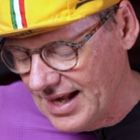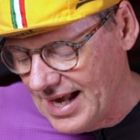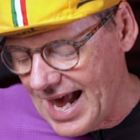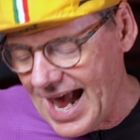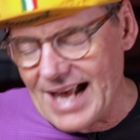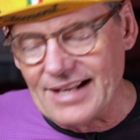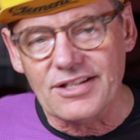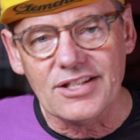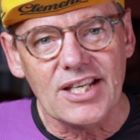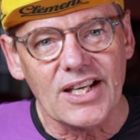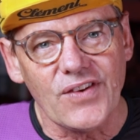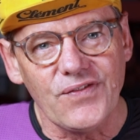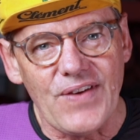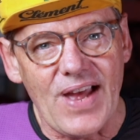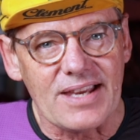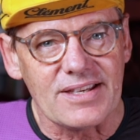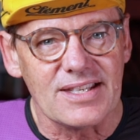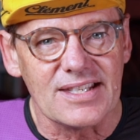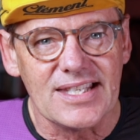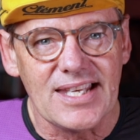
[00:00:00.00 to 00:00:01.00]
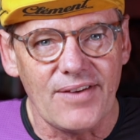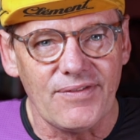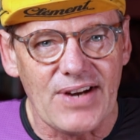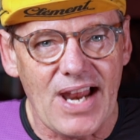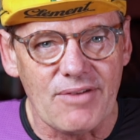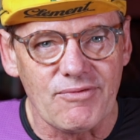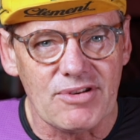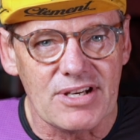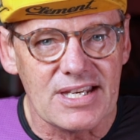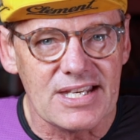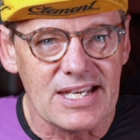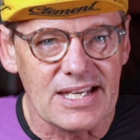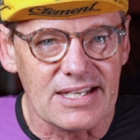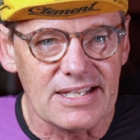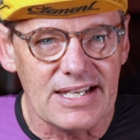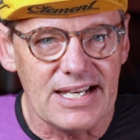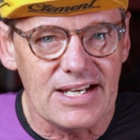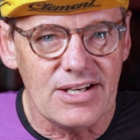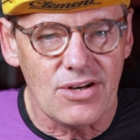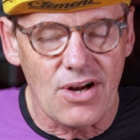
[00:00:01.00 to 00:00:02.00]
at
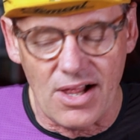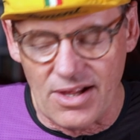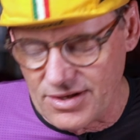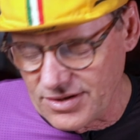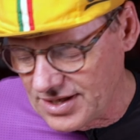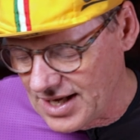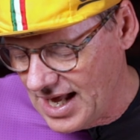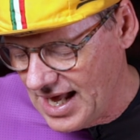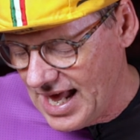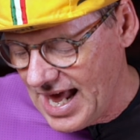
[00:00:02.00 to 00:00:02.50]
$6,716